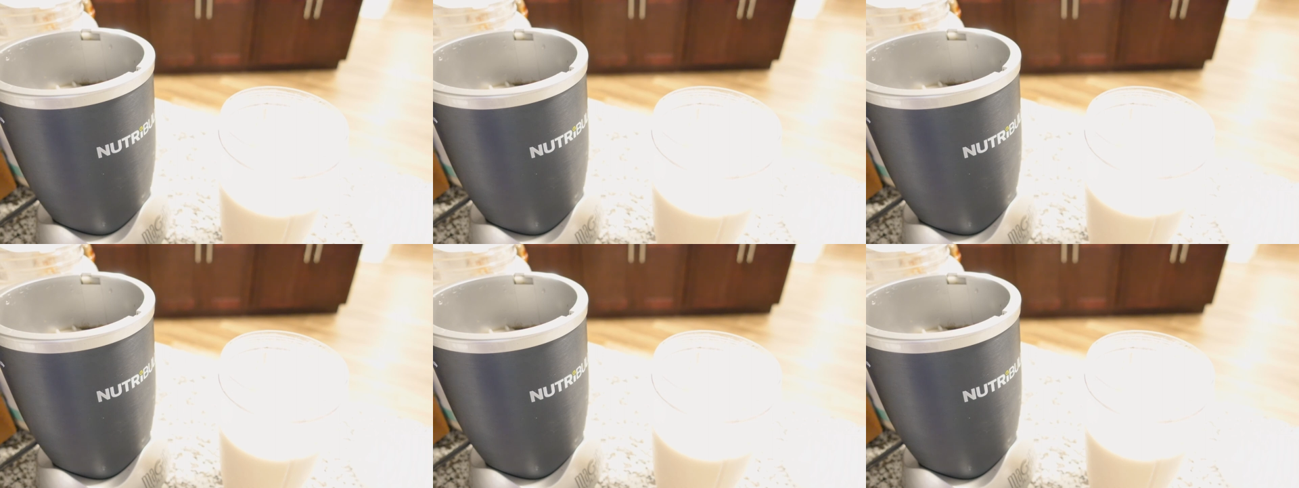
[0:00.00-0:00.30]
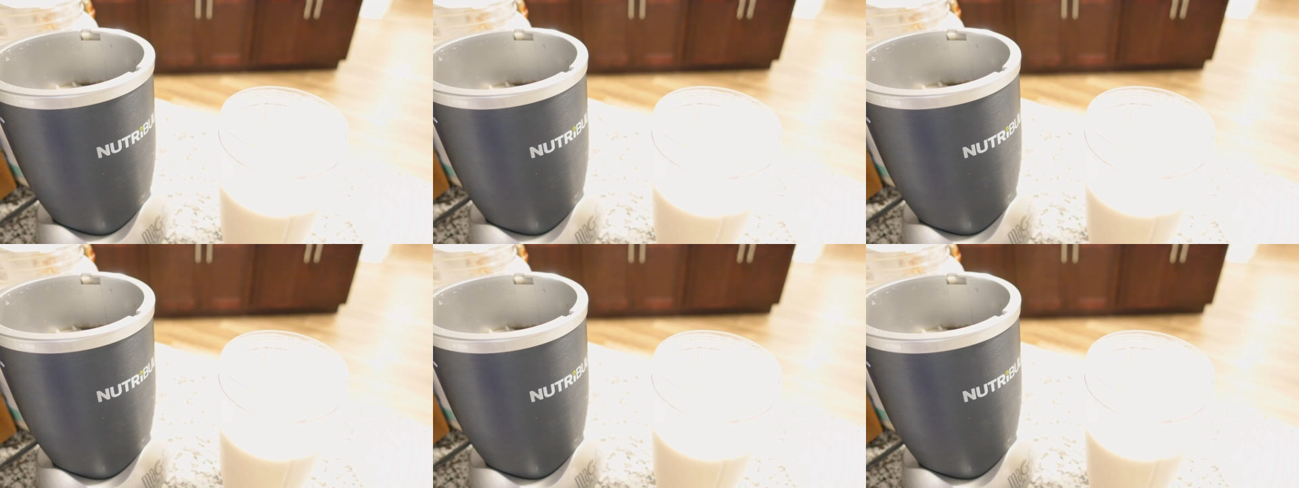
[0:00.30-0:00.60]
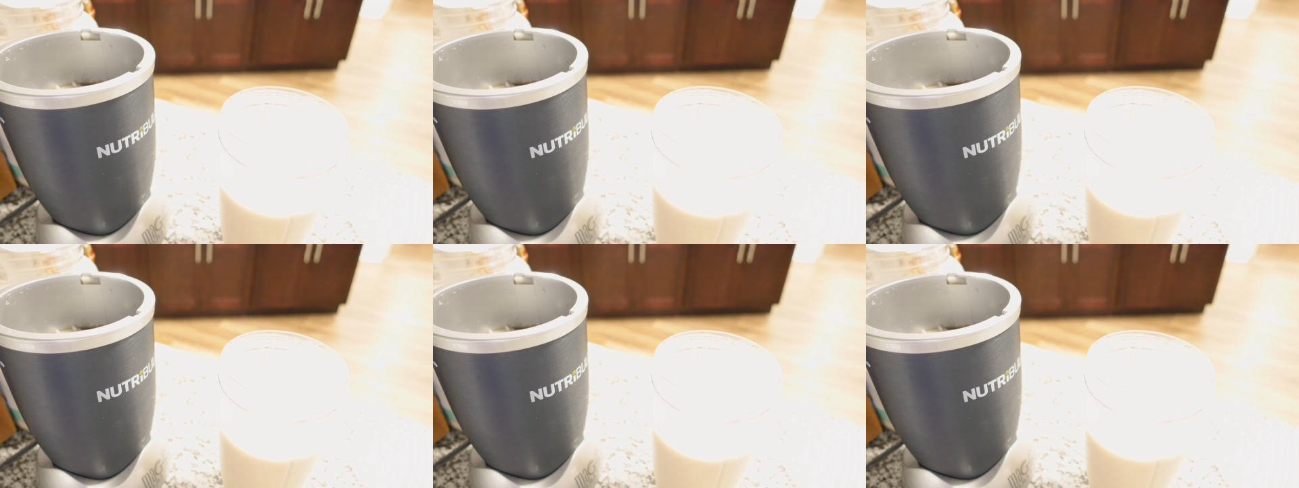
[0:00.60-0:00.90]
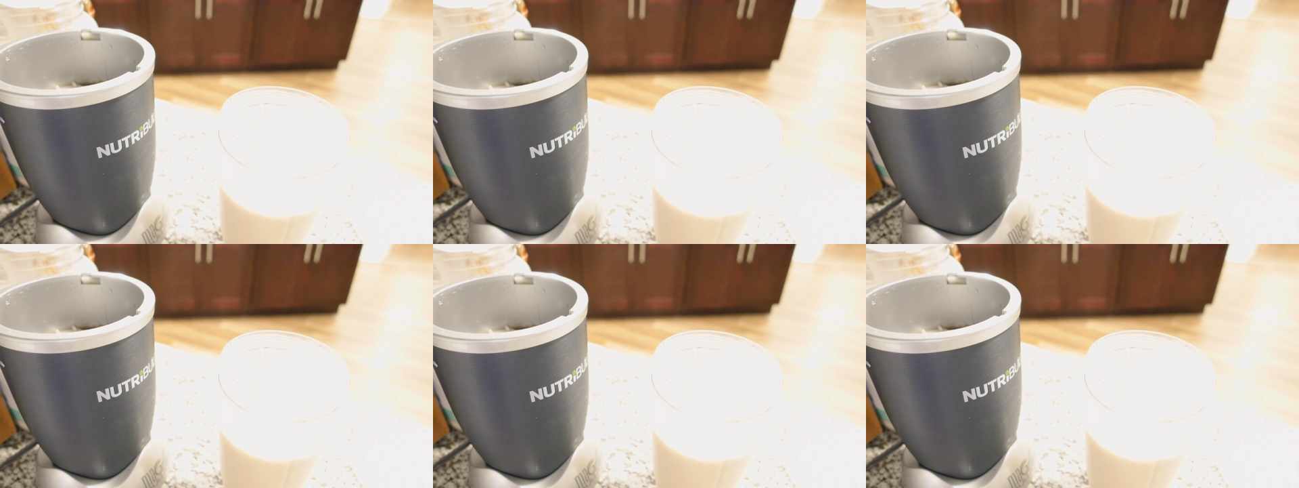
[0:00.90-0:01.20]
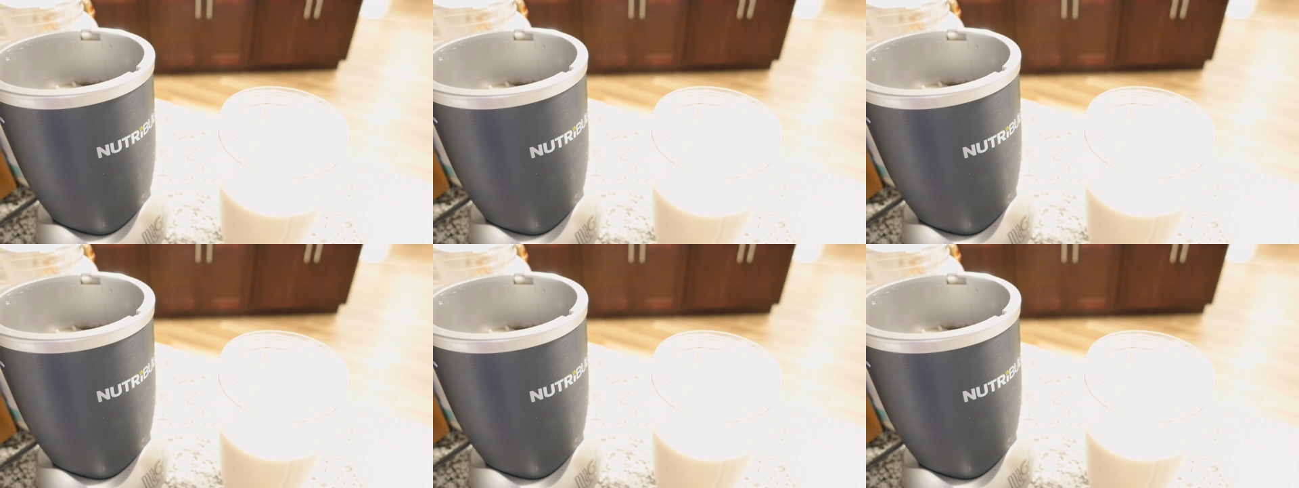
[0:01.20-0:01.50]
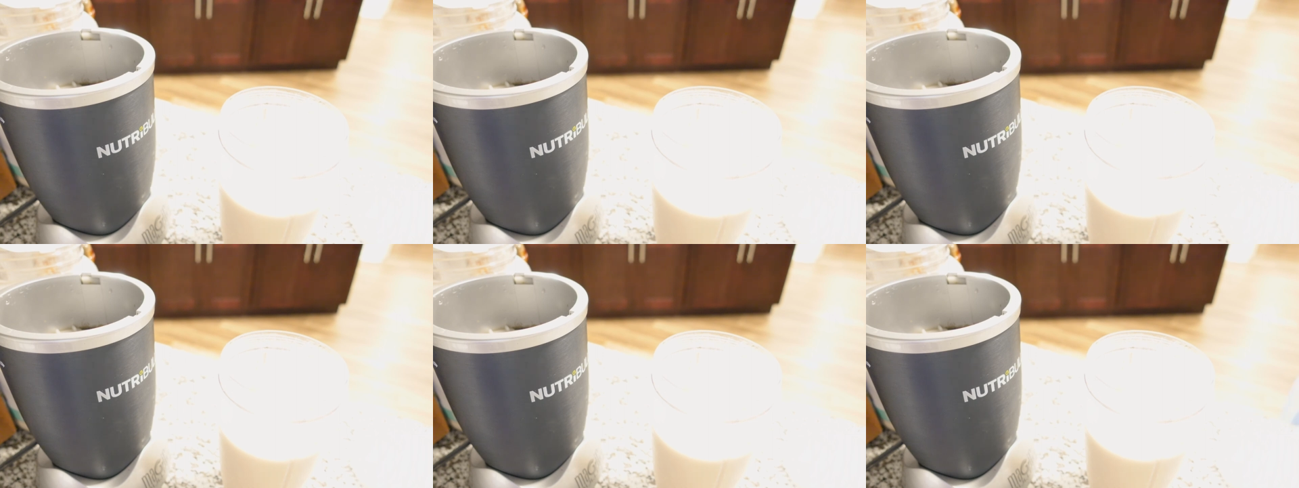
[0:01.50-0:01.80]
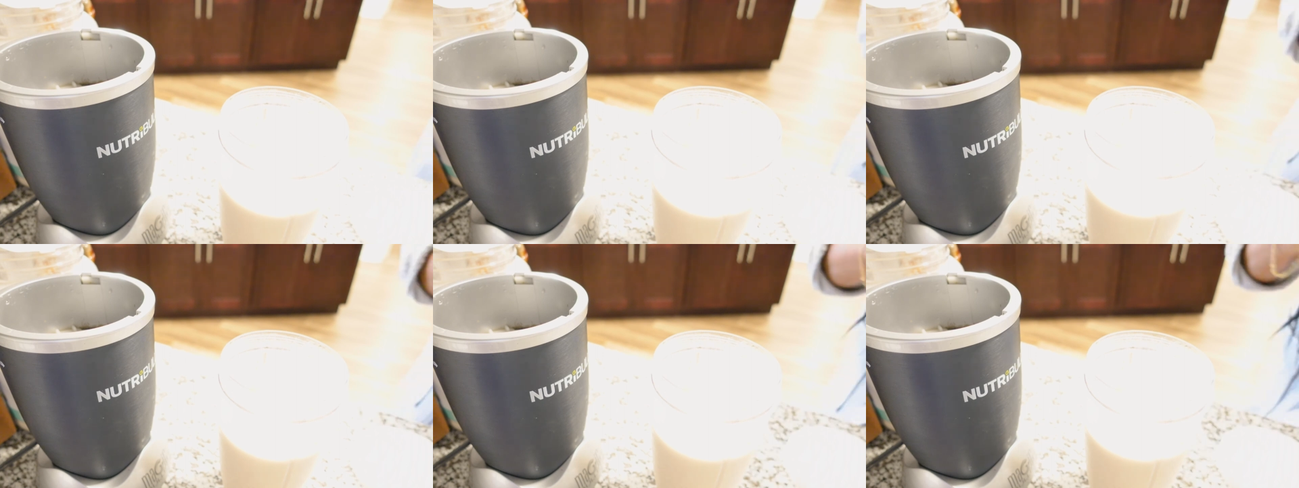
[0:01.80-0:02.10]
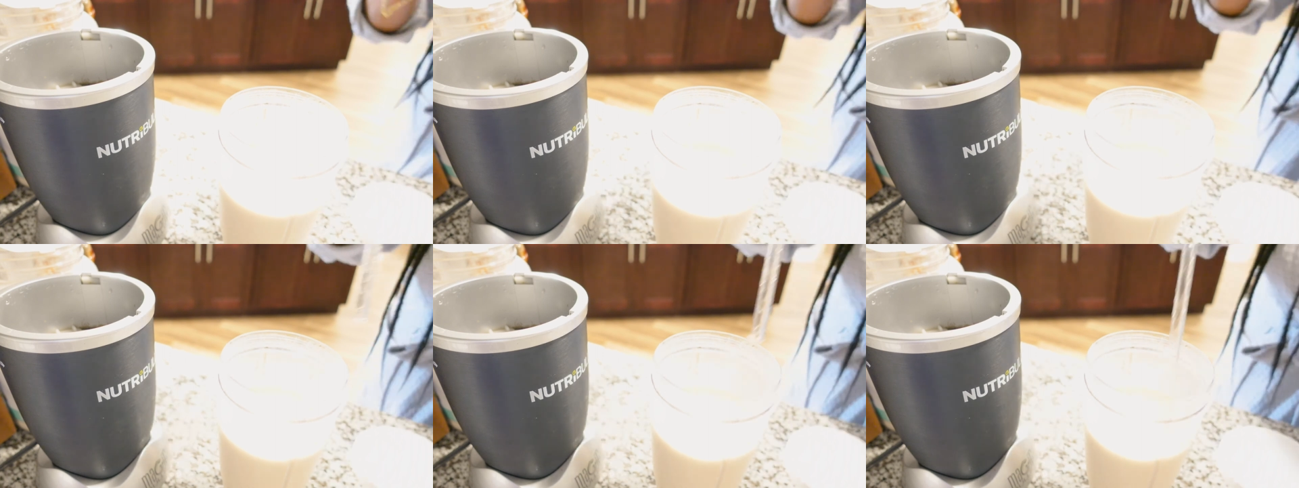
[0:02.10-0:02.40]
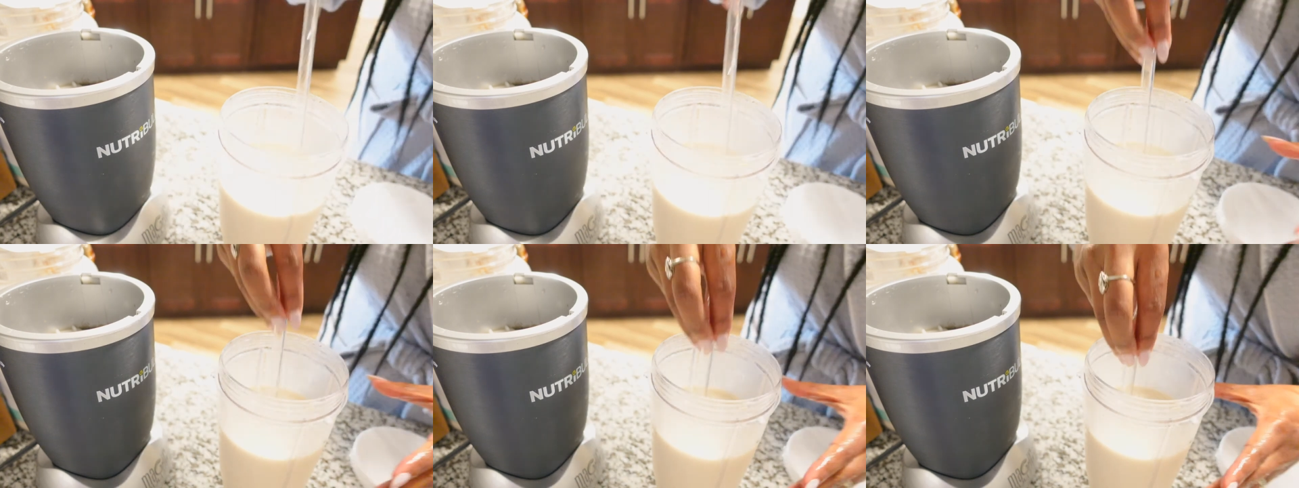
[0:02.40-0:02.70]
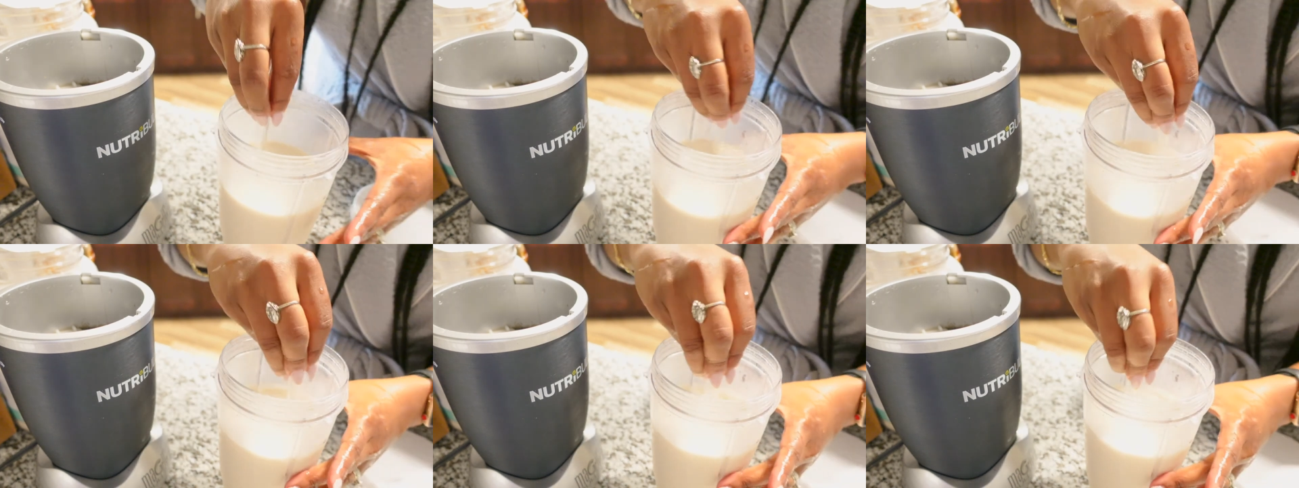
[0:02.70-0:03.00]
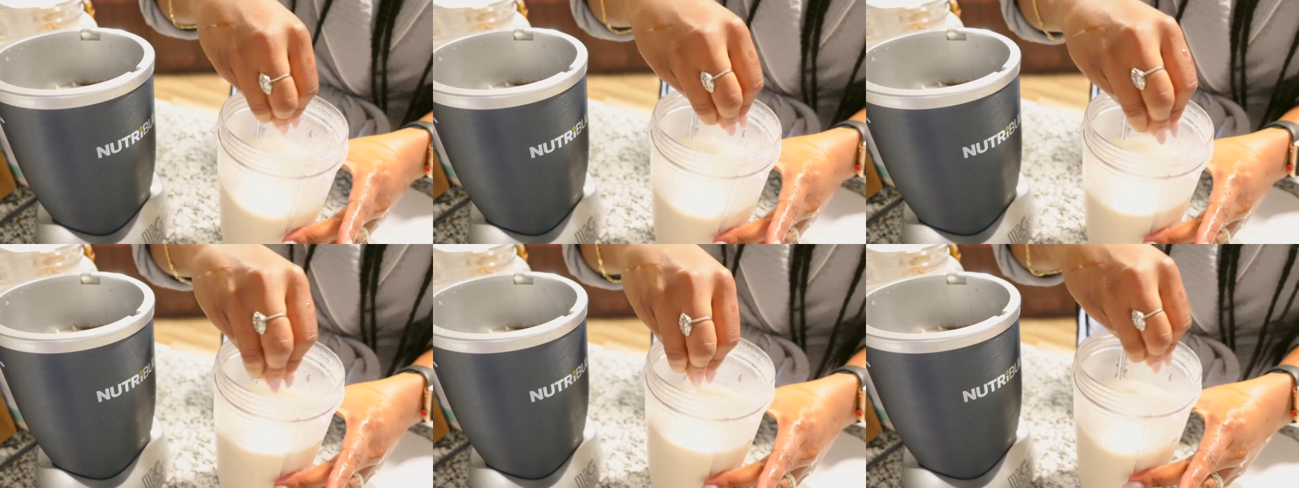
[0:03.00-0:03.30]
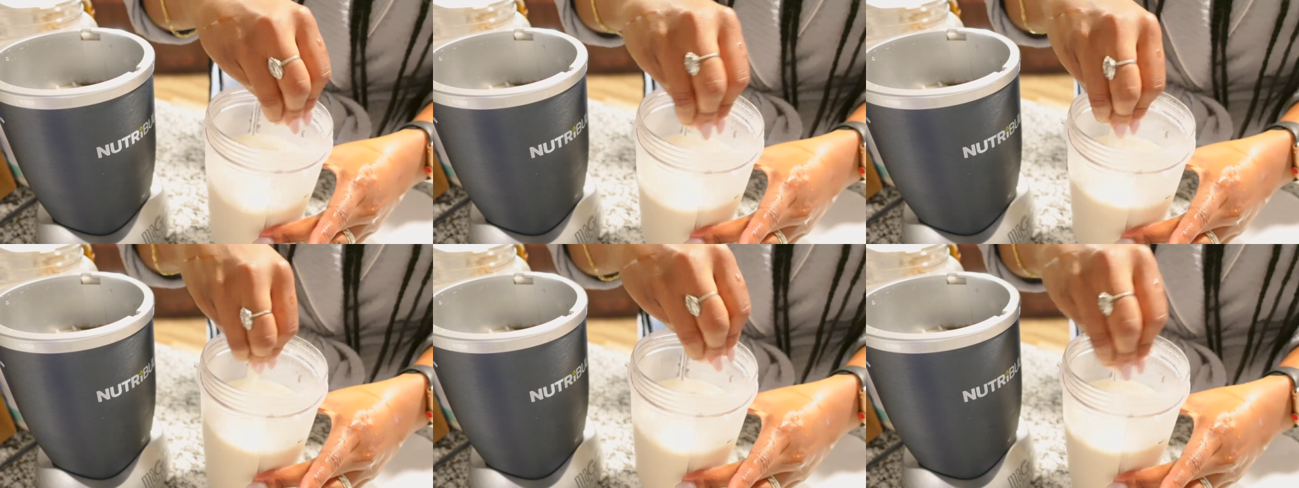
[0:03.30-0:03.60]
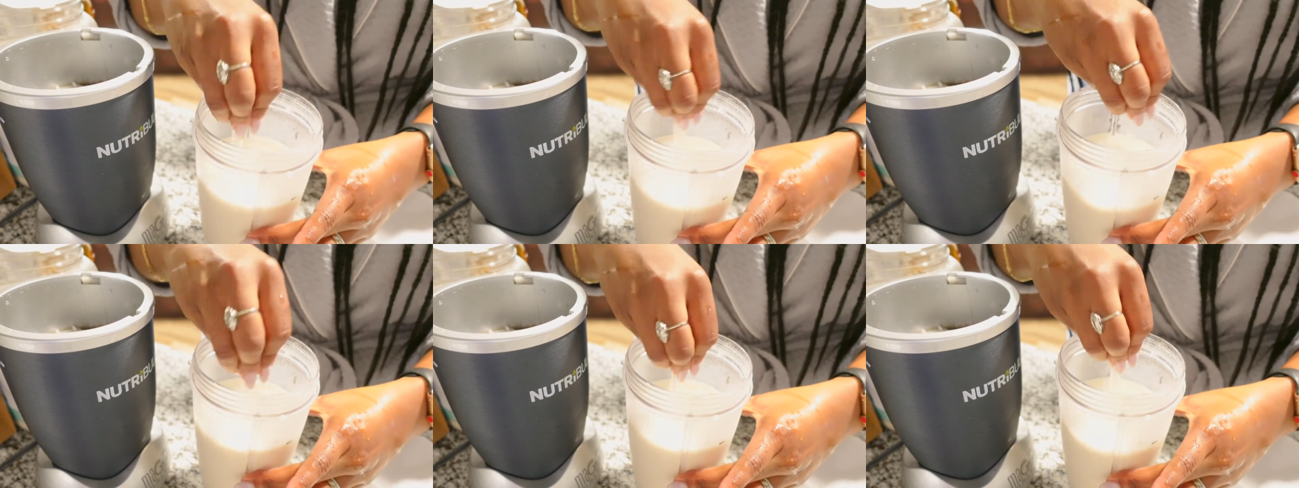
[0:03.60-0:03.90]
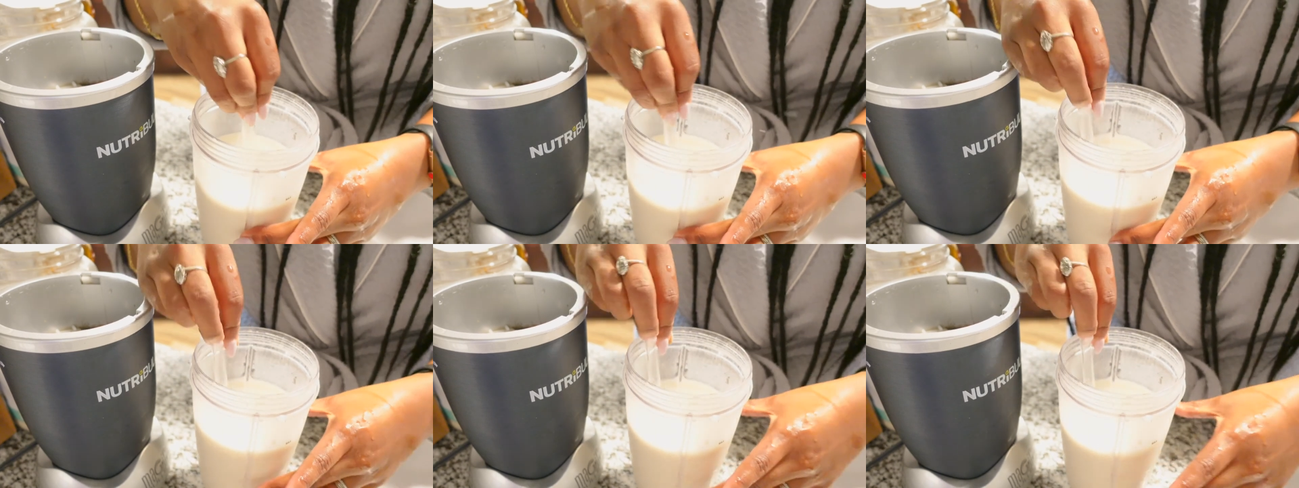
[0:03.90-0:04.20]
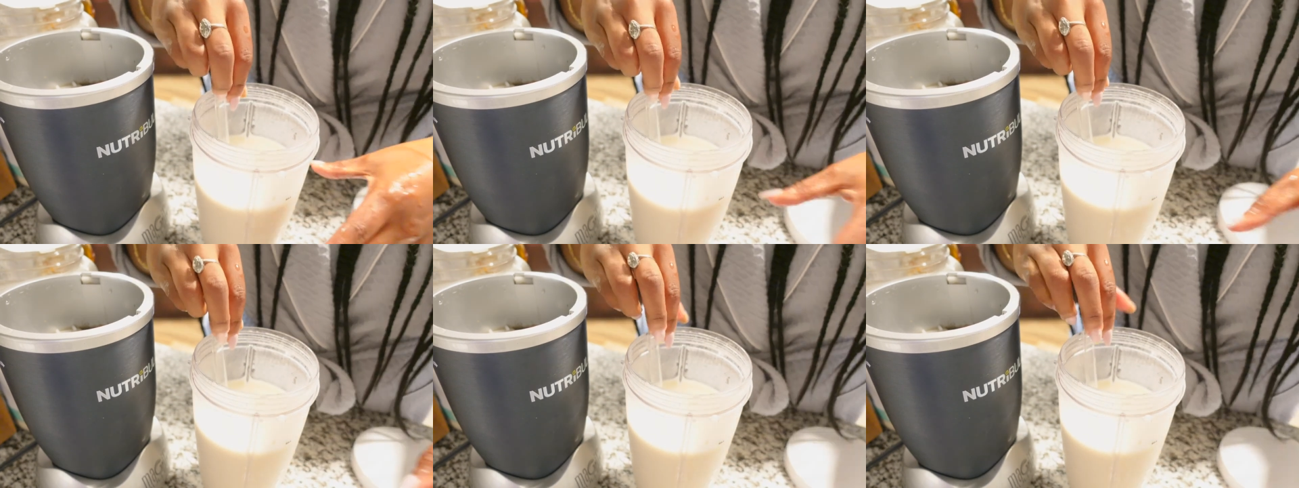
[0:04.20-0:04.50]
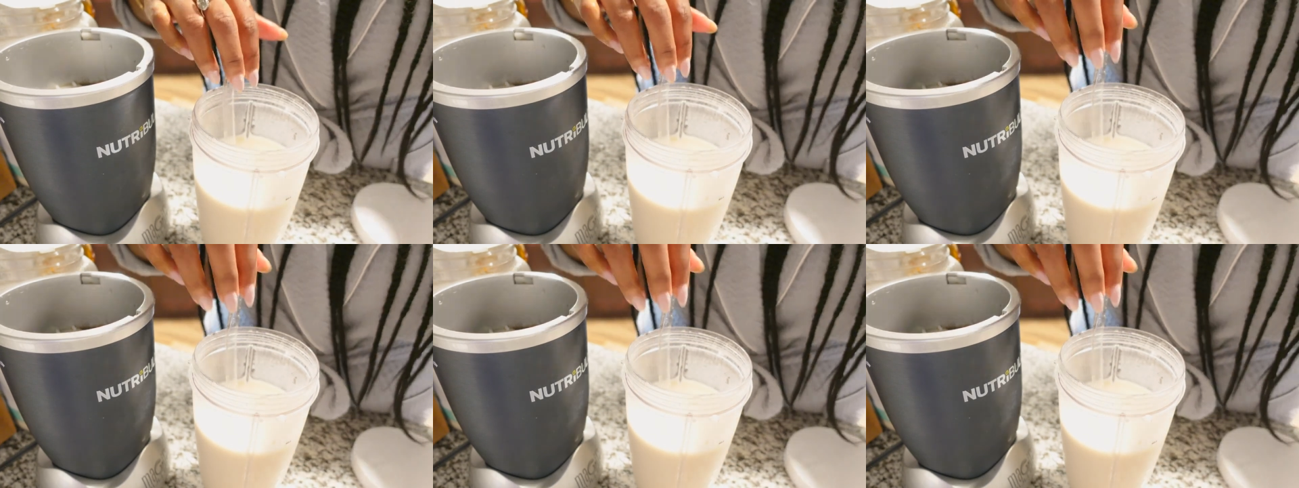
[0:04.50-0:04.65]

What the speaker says: No face is visible, so there are no lips to read.